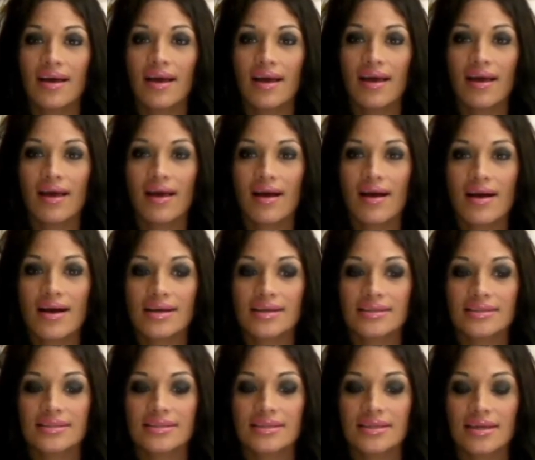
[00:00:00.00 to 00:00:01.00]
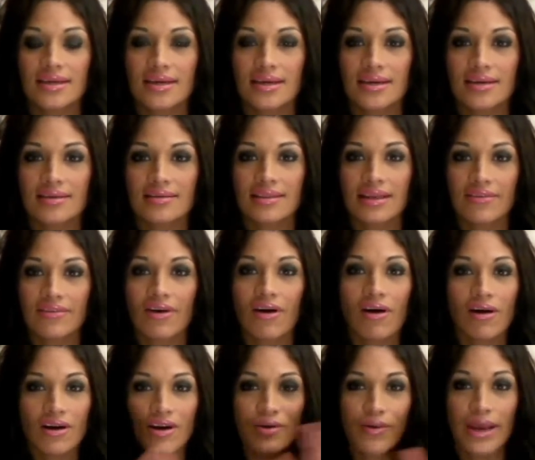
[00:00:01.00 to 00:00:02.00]
and they were
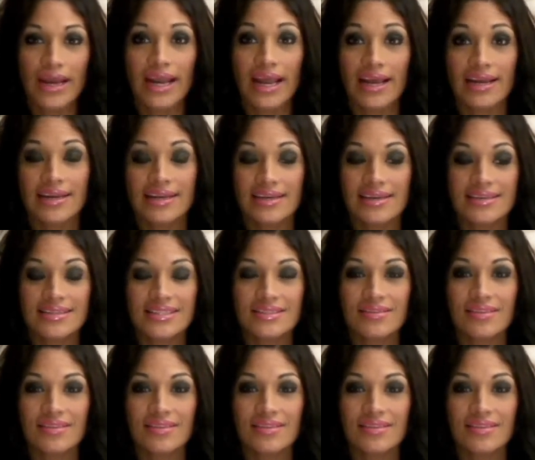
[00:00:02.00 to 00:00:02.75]
all great ideas,